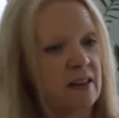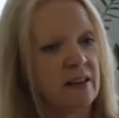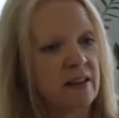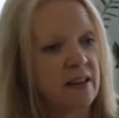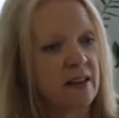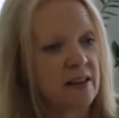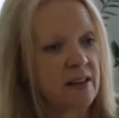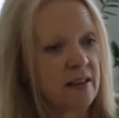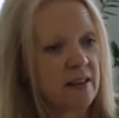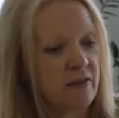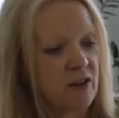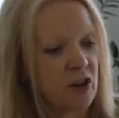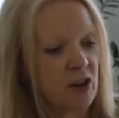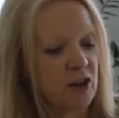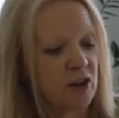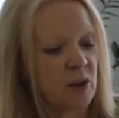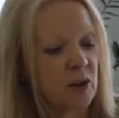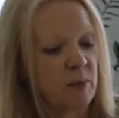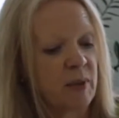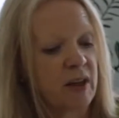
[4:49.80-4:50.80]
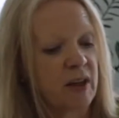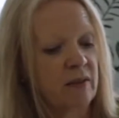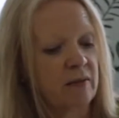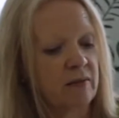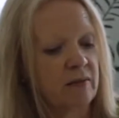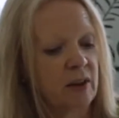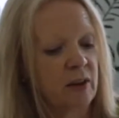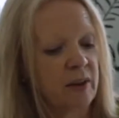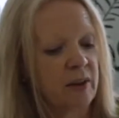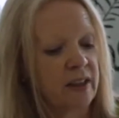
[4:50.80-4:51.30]
things I've talked about,
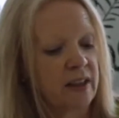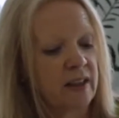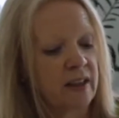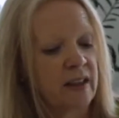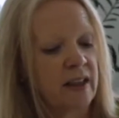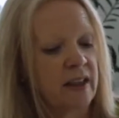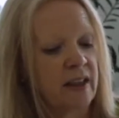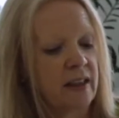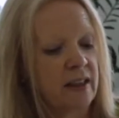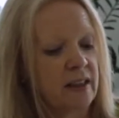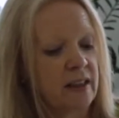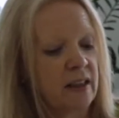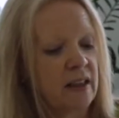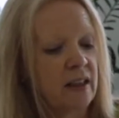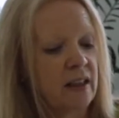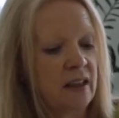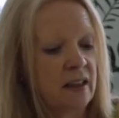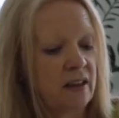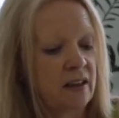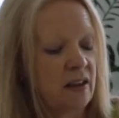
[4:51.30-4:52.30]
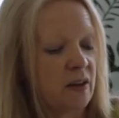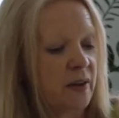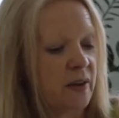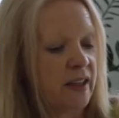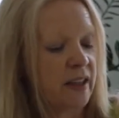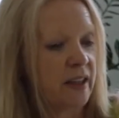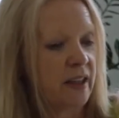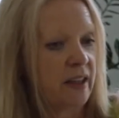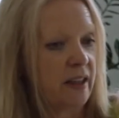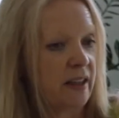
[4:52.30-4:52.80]
knowing the need,
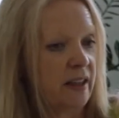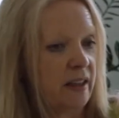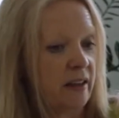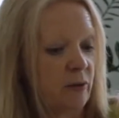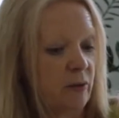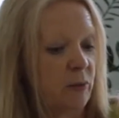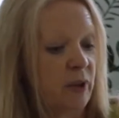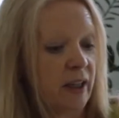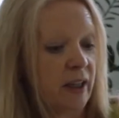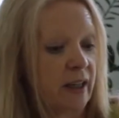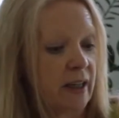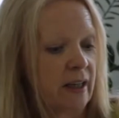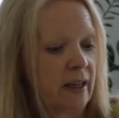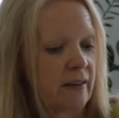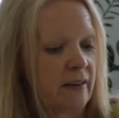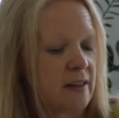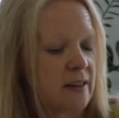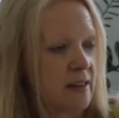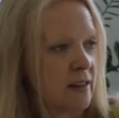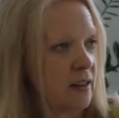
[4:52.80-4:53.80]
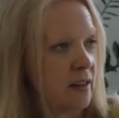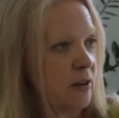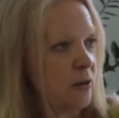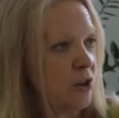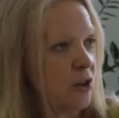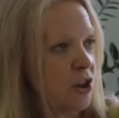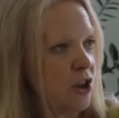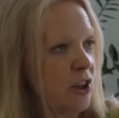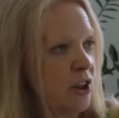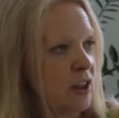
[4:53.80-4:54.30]
working out the
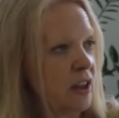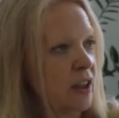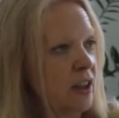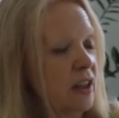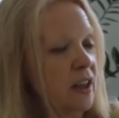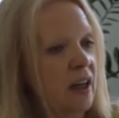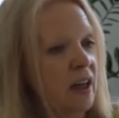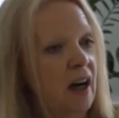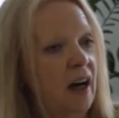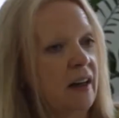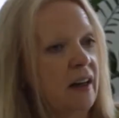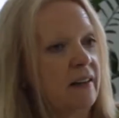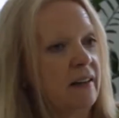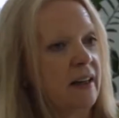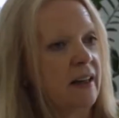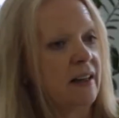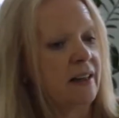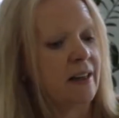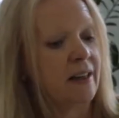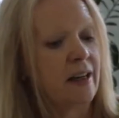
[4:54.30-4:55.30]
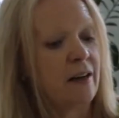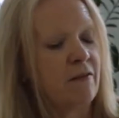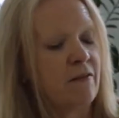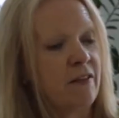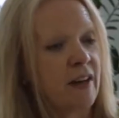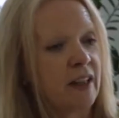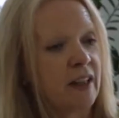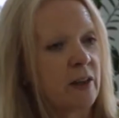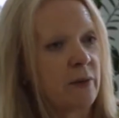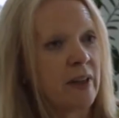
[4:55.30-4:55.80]
solution, and then
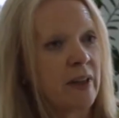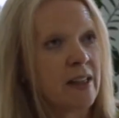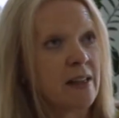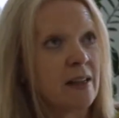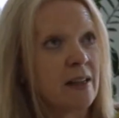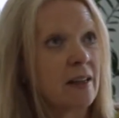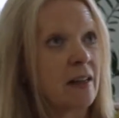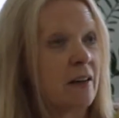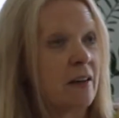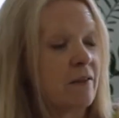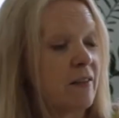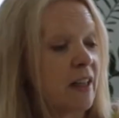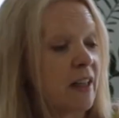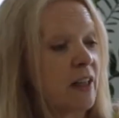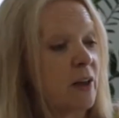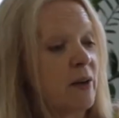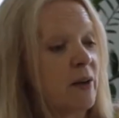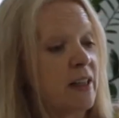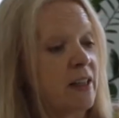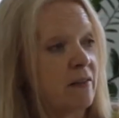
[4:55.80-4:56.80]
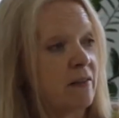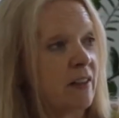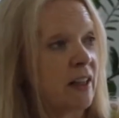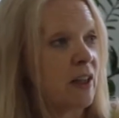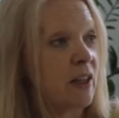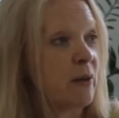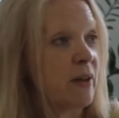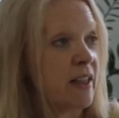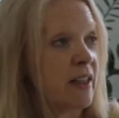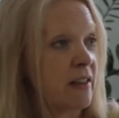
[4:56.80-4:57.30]
evaluating. Evaluate.
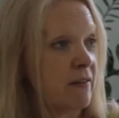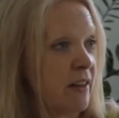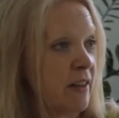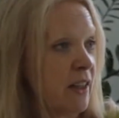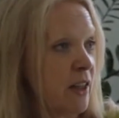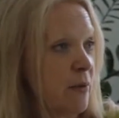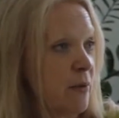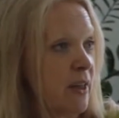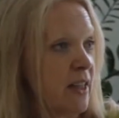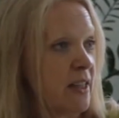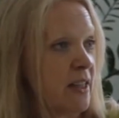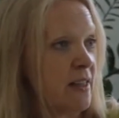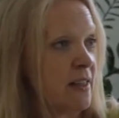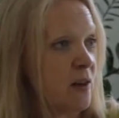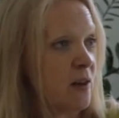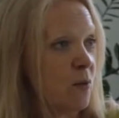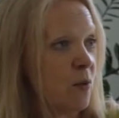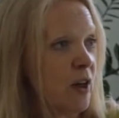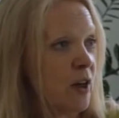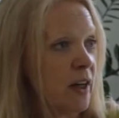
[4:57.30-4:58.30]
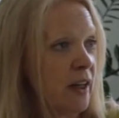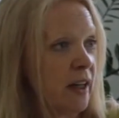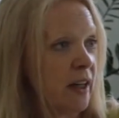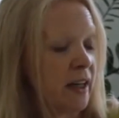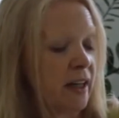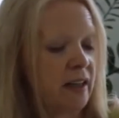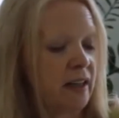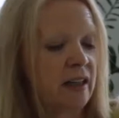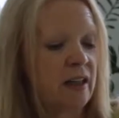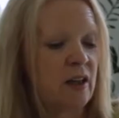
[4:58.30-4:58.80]
Is it
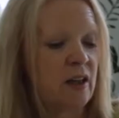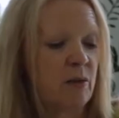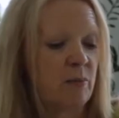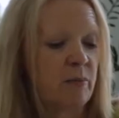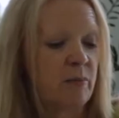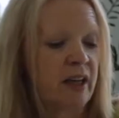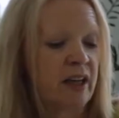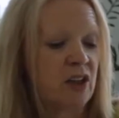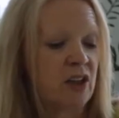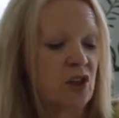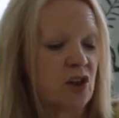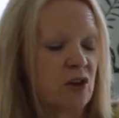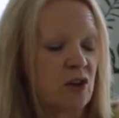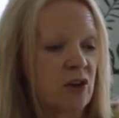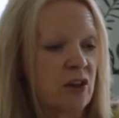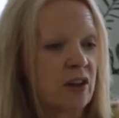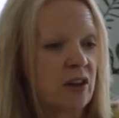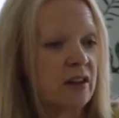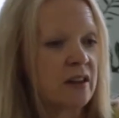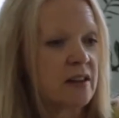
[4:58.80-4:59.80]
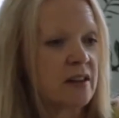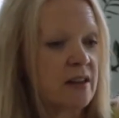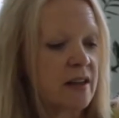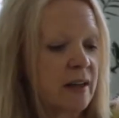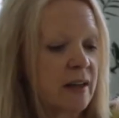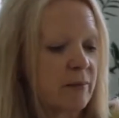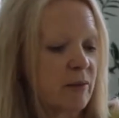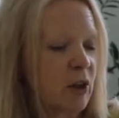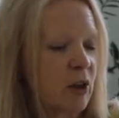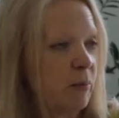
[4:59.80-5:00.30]
working? Make sure all the
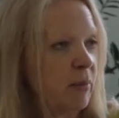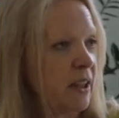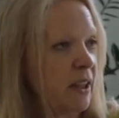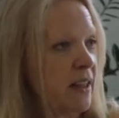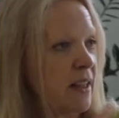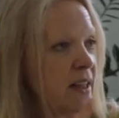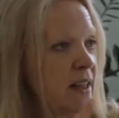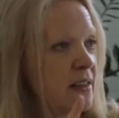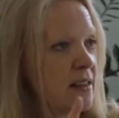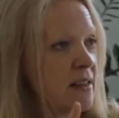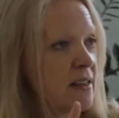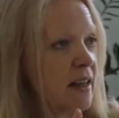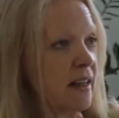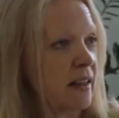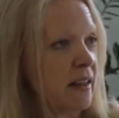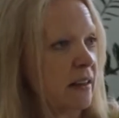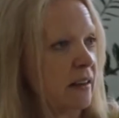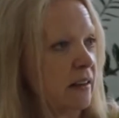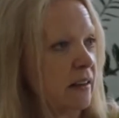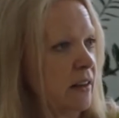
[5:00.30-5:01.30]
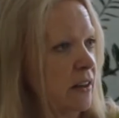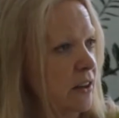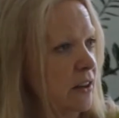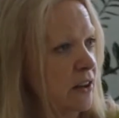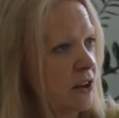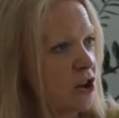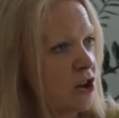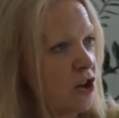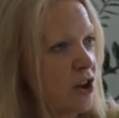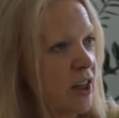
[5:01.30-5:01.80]
time, complete that cycle. You know
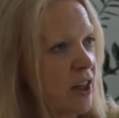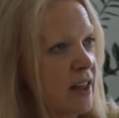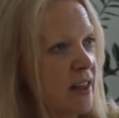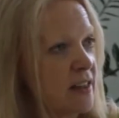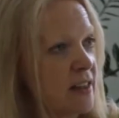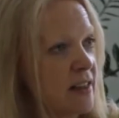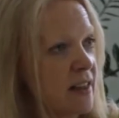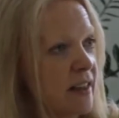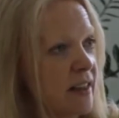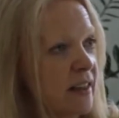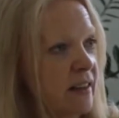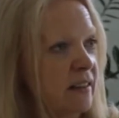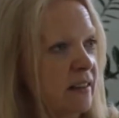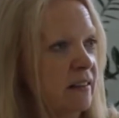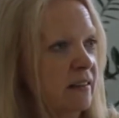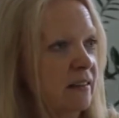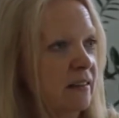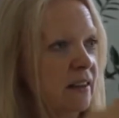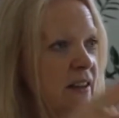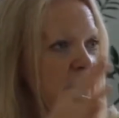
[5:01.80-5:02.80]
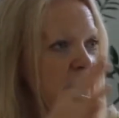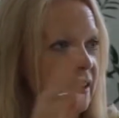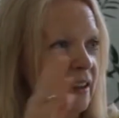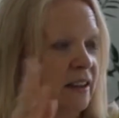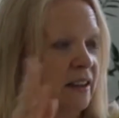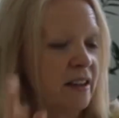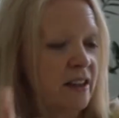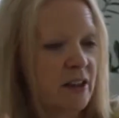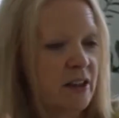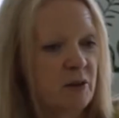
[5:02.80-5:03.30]
the training cycle?
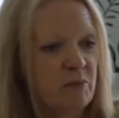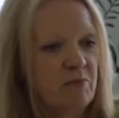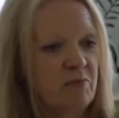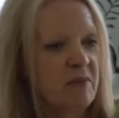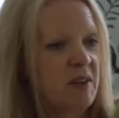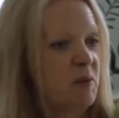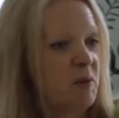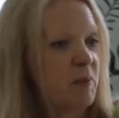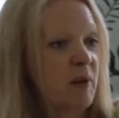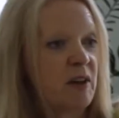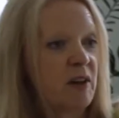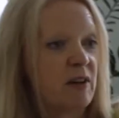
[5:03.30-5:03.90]
It's been